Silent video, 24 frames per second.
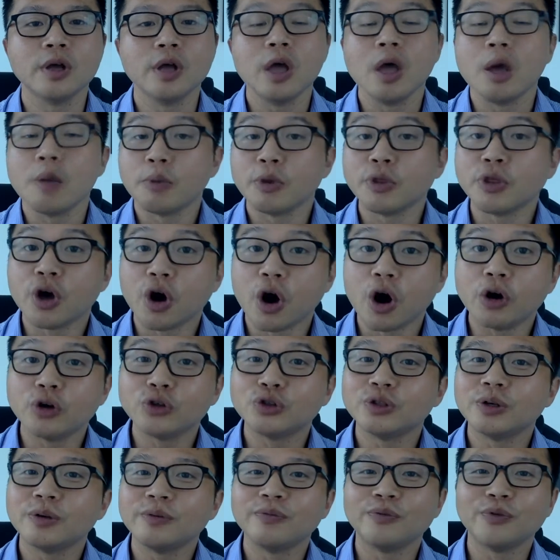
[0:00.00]
But there are
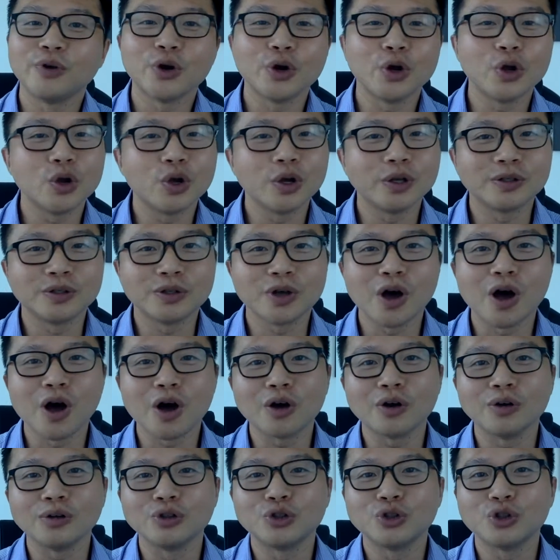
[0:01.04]
some very good
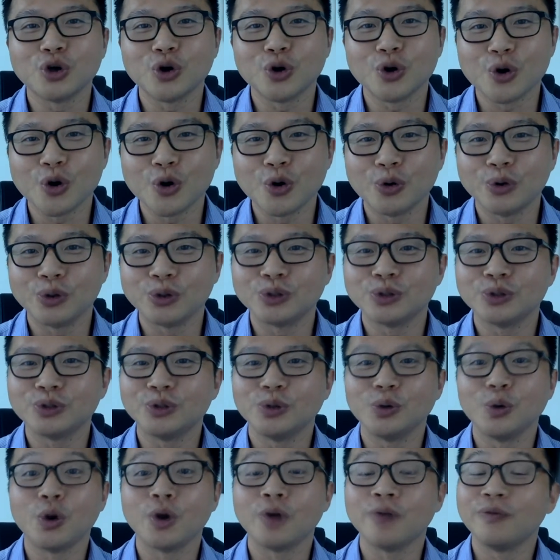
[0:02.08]
talk show hosts
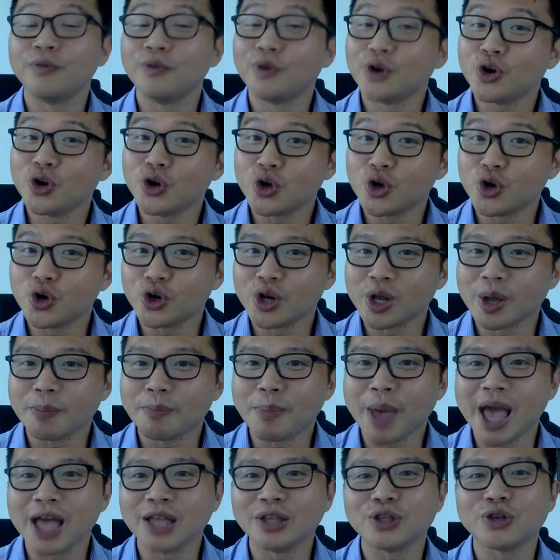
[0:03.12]
who are very good at
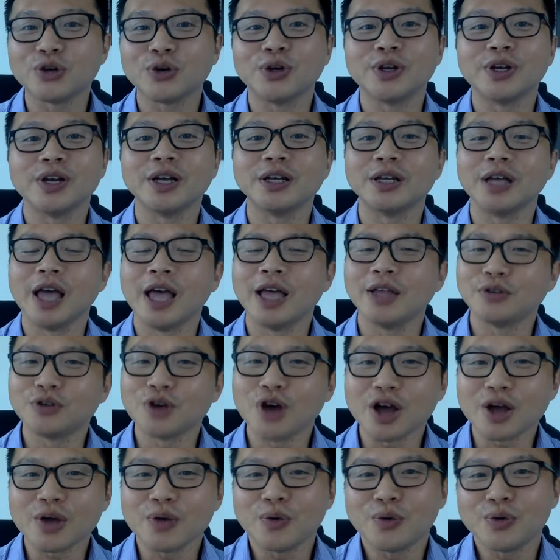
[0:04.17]
bantering and
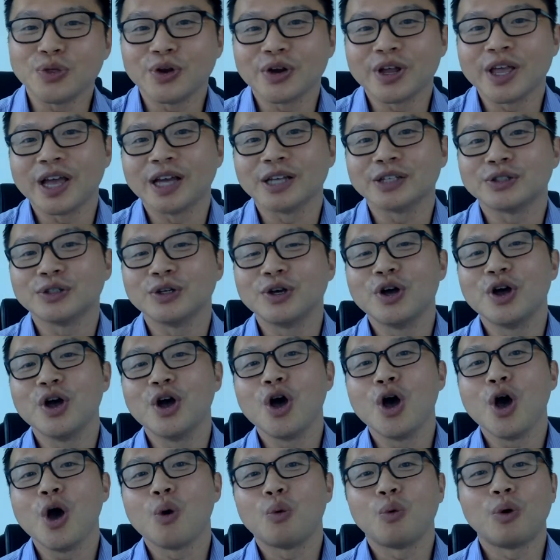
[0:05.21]
talking with their guests
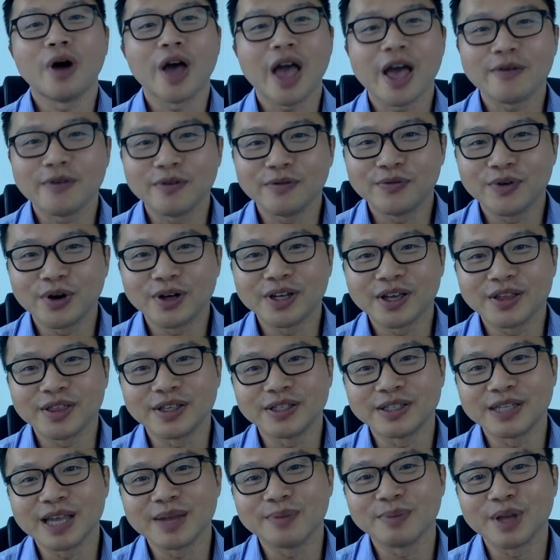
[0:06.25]
while having fun at the
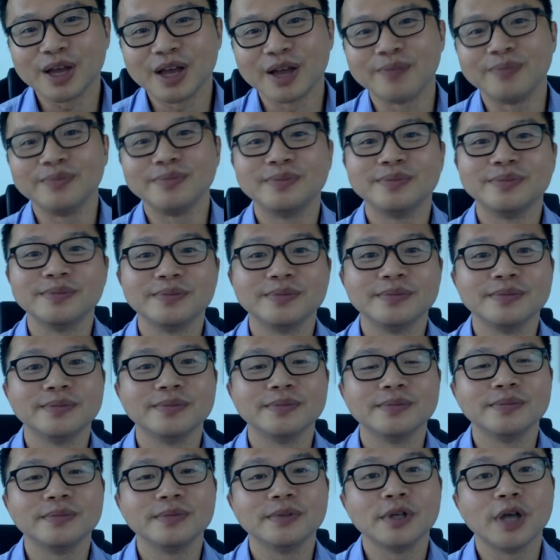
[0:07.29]
same time.
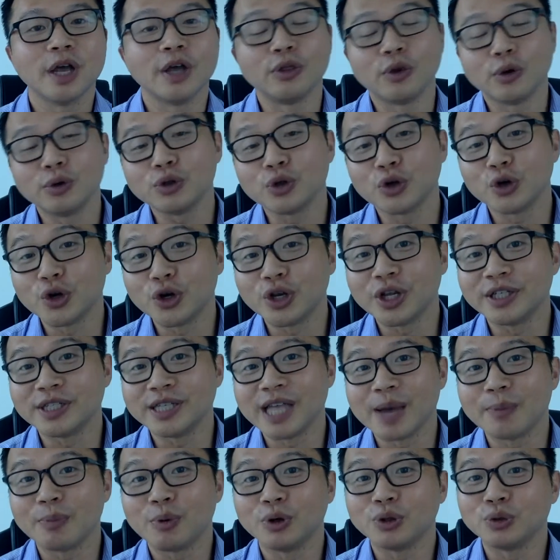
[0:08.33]
And those are good
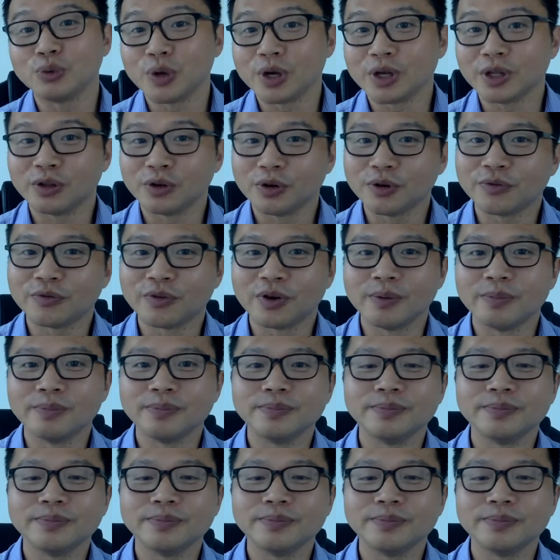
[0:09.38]
examples we can learn from.